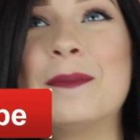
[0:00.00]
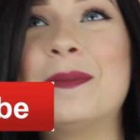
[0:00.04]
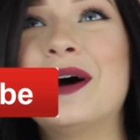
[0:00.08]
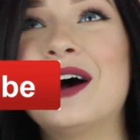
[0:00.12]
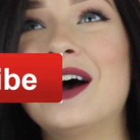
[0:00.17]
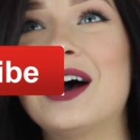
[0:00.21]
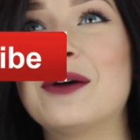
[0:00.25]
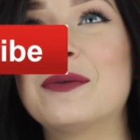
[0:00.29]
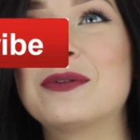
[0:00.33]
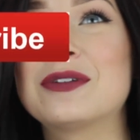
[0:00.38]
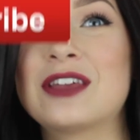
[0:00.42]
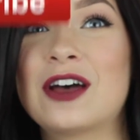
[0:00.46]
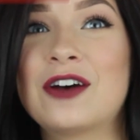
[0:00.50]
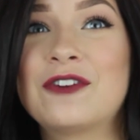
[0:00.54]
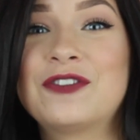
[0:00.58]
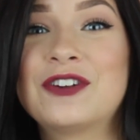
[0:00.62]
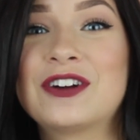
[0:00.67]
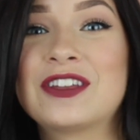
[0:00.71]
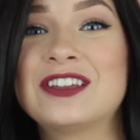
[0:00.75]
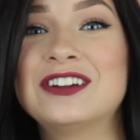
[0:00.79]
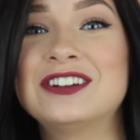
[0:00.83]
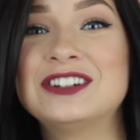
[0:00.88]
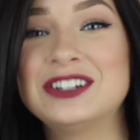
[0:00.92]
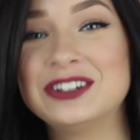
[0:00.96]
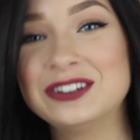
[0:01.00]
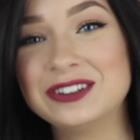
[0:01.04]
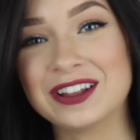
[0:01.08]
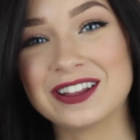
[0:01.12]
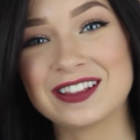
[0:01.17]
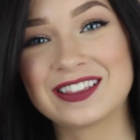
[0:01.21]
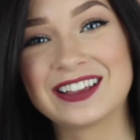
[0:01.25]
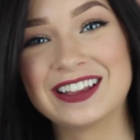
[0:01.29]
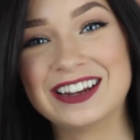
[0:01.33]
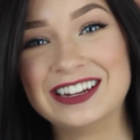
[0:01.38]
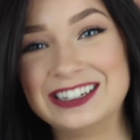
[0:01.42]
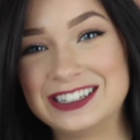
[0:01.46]
But without further ado,
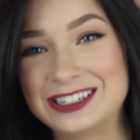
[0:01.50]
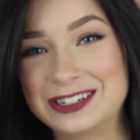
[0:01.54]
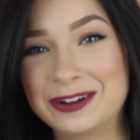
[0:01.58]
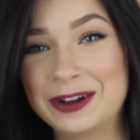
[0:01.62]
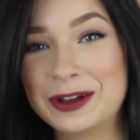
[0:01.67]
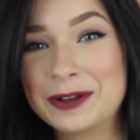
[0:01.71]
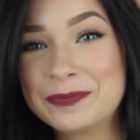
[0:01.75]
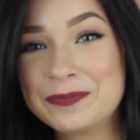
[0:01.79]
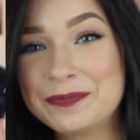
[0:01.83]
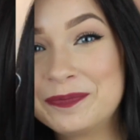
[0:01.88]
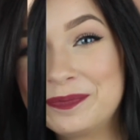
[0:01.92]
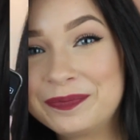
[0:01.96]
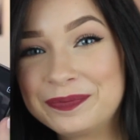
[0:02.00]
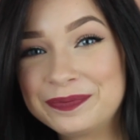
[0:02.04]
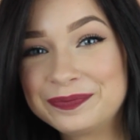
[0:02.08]
let's get into it.